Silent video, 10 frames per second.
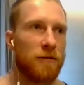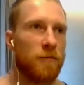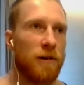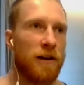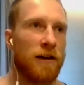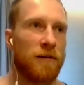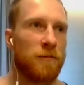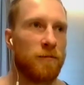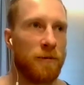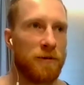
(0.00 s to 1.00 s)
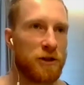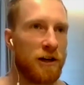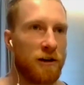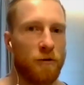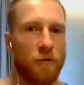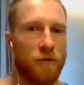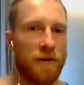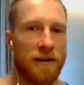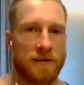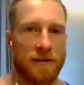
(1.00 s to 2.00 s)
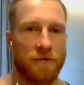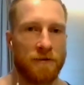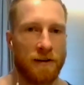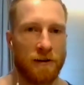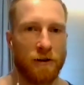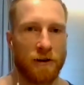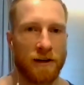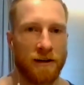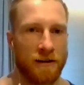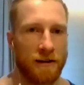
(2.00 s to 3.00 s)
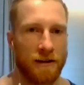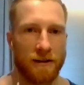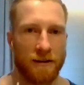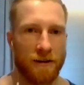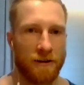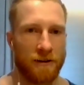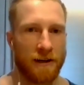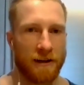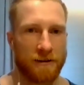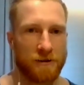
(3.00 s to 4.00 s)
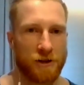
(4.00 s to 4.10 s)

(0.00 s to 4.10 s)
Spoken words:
where we would chuck all of our stuff in a locker, you know, like